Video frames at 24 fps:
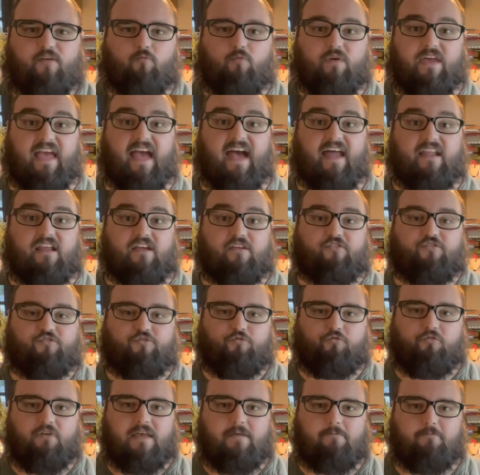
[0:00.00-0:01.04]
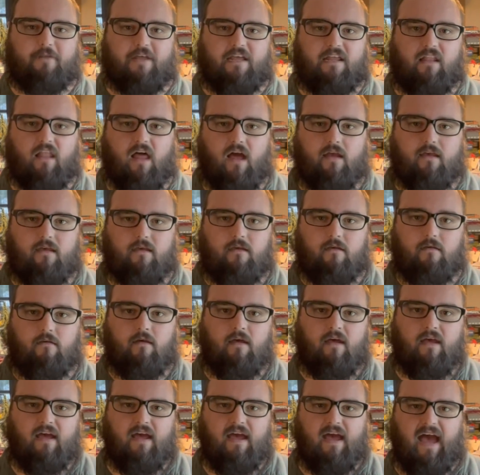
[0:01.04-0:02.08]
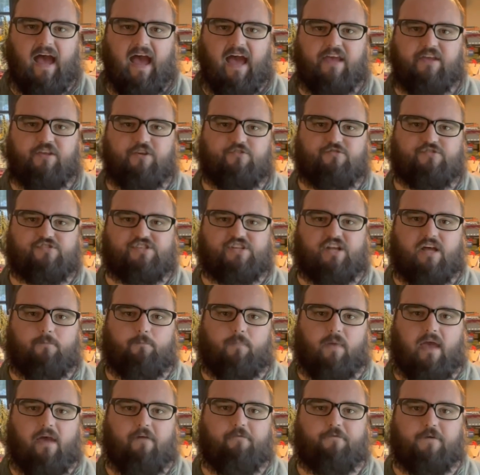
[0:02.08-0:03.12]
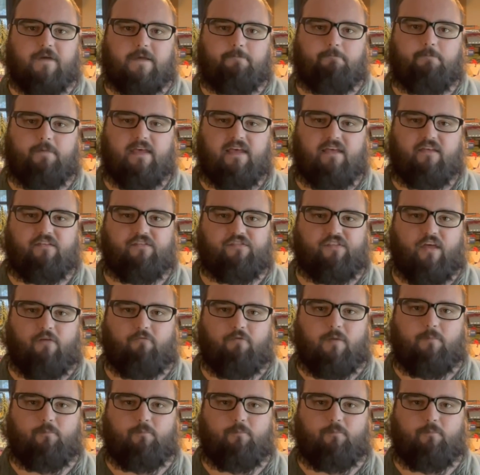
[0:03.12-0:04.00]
we got extremely lucky. I used up every piece that we